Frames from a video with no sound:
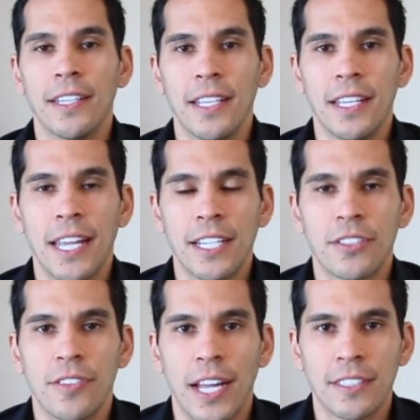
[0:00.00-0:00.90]
and
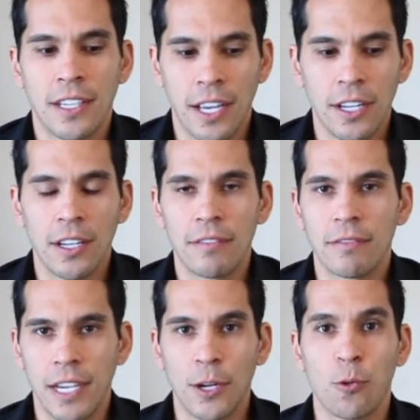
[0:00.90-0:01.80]
that's kind of
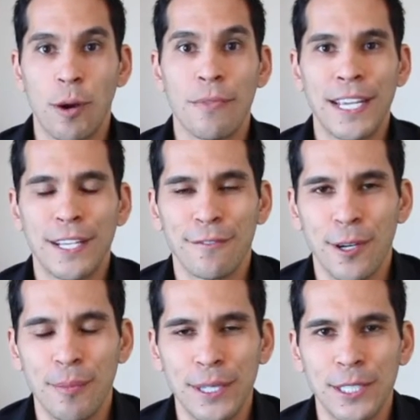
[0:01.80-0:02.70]
where I'm thinking
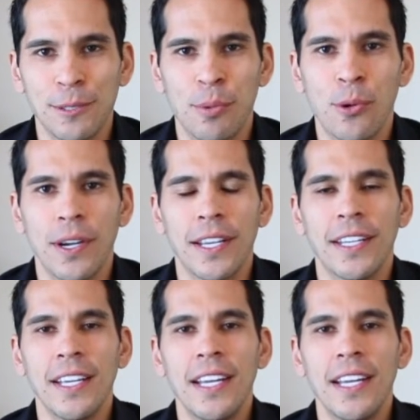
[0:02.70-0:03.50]
from at this point.